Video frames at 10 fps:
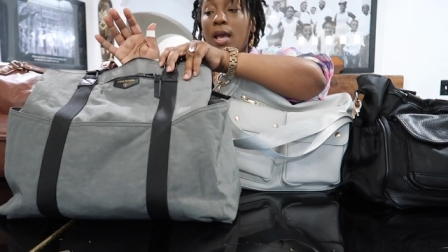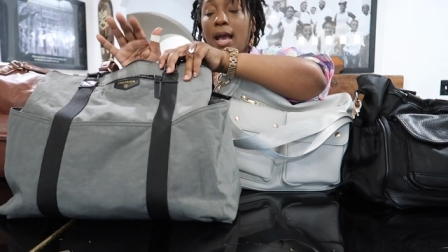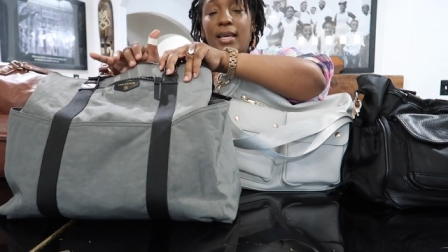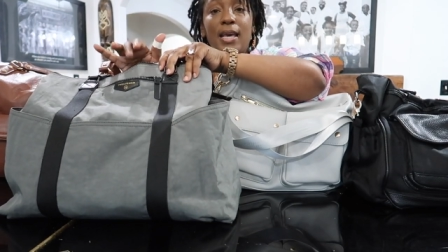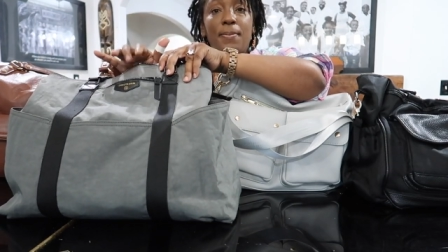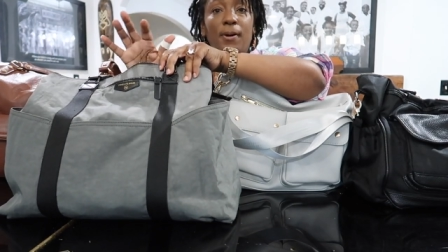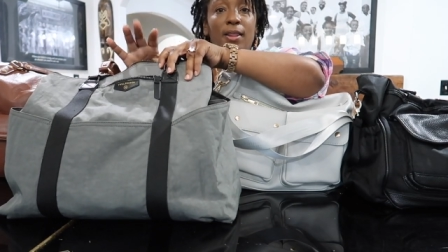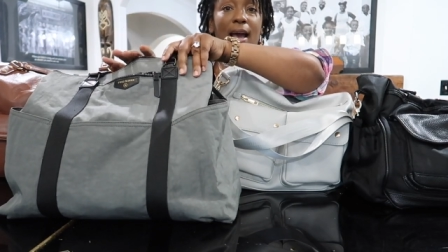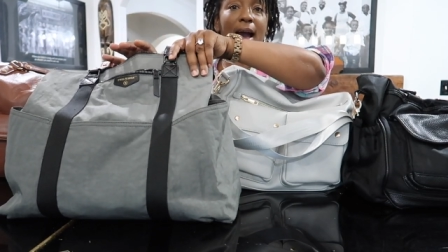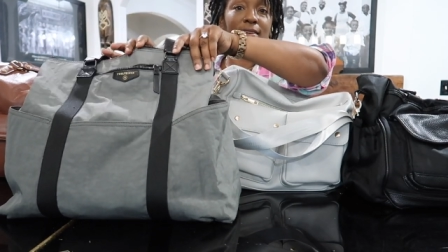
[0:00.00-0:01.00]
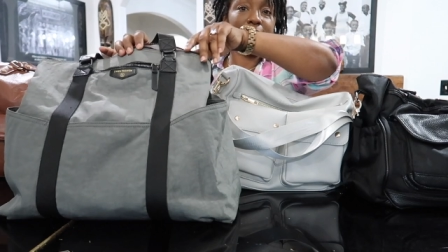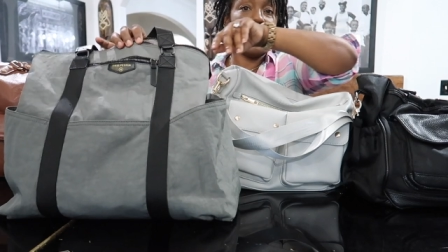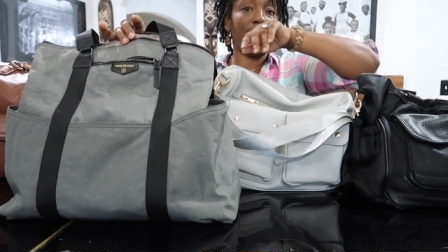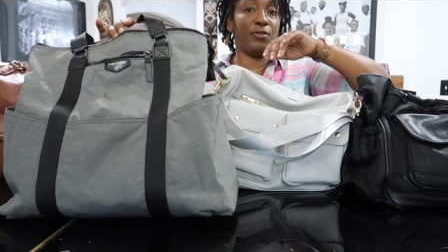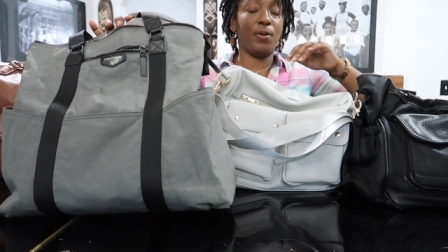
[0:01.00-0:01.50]
and keep on the
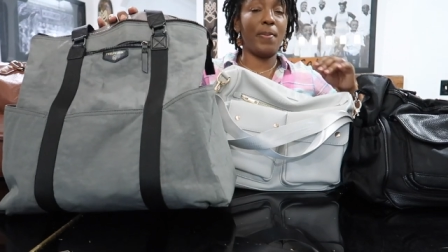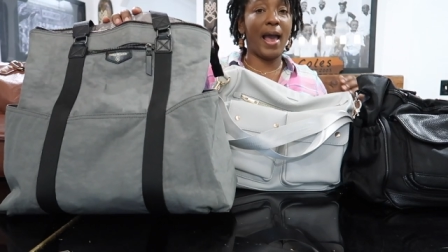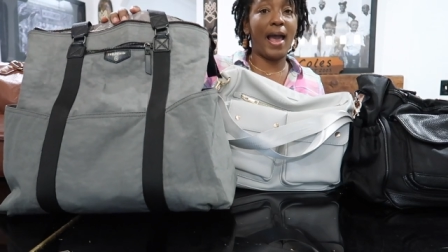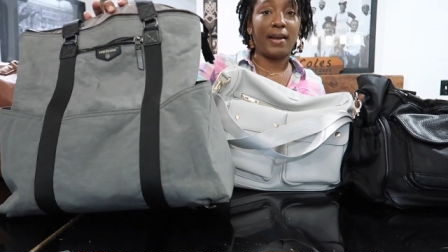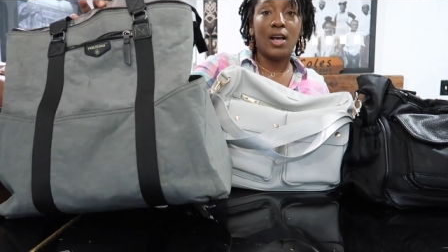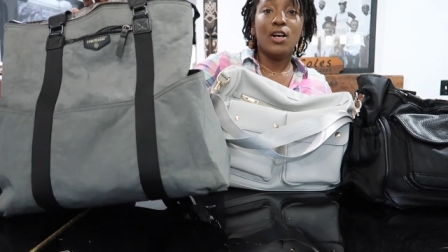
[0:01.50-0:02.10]
outside of your bag.